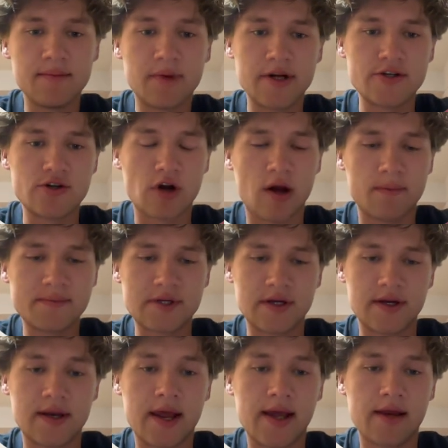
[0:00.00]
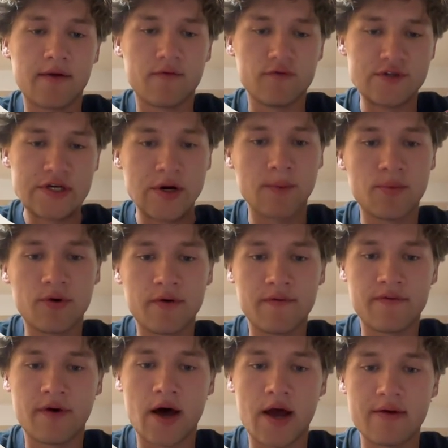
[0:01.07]
might drop to negative
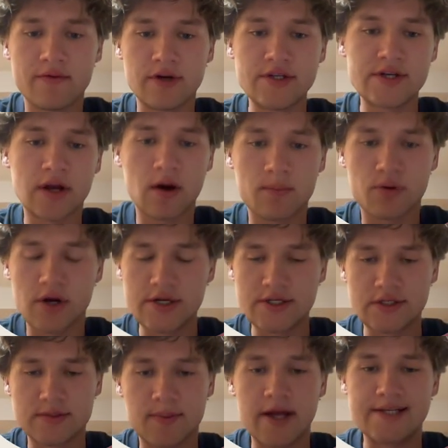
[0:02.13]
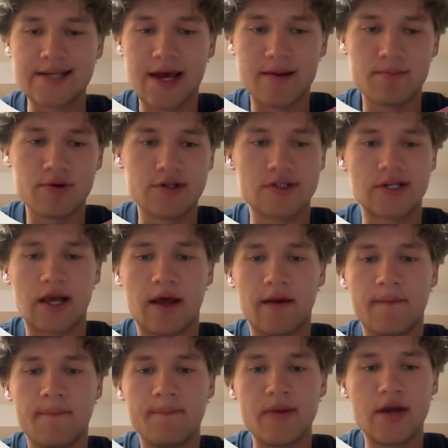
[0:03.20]
0.5, raising our prices by
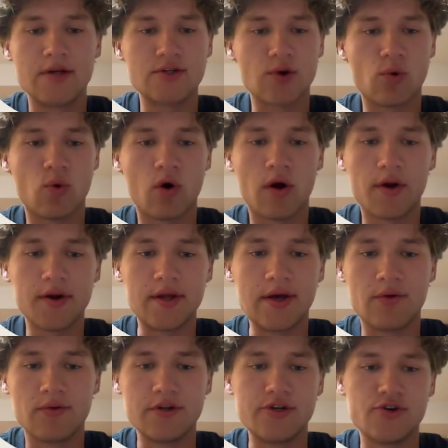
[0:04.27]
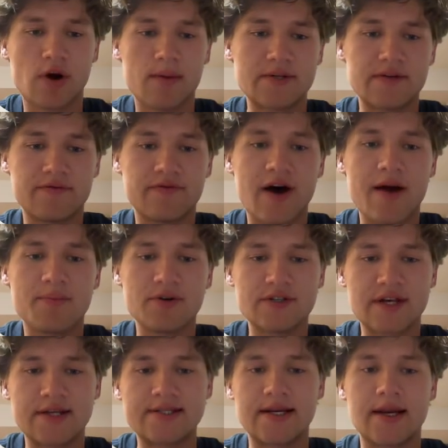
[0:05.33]
10%. So quantity only drops to
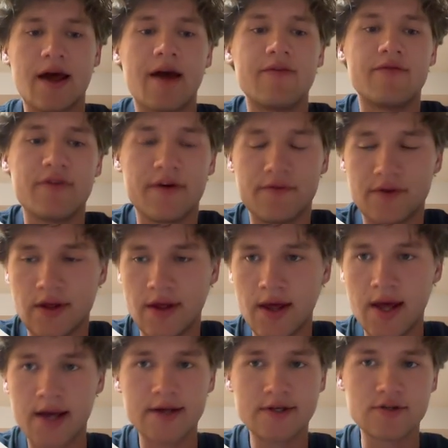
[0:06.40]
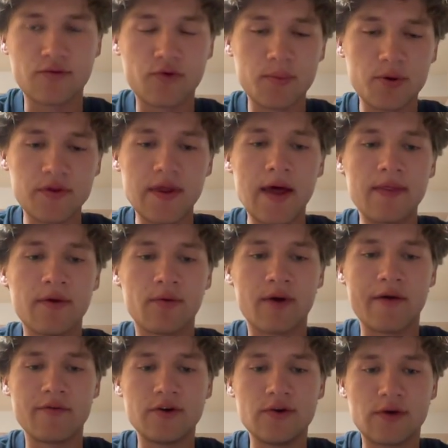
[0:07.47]
5% to 950. So if we put that in the
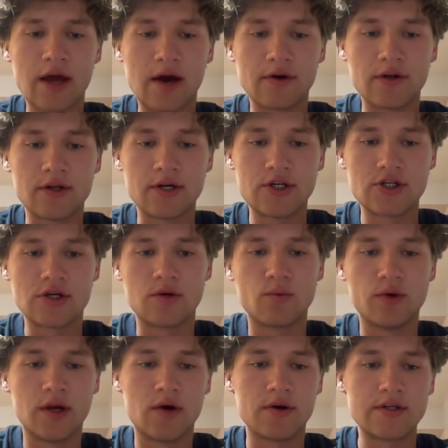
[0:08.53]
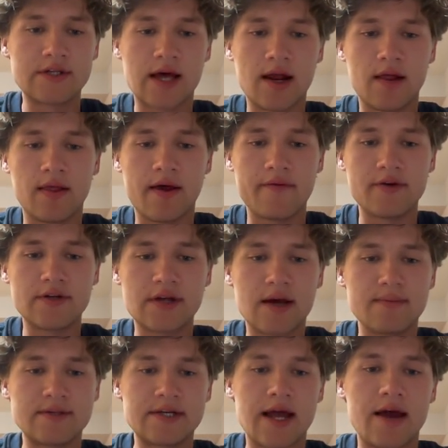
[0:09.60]
revenue calculation, we notice that 11
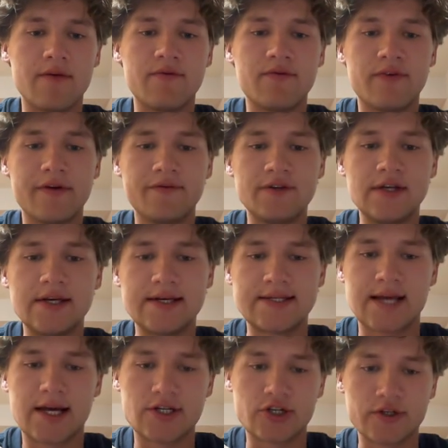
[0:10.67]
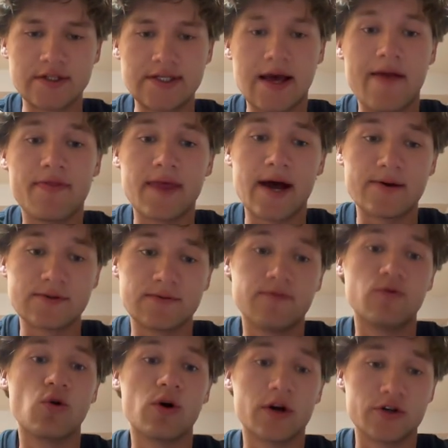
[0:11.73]
times 950 is actually
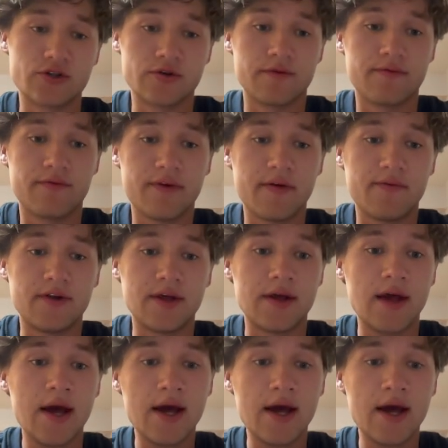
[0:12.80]
10,450.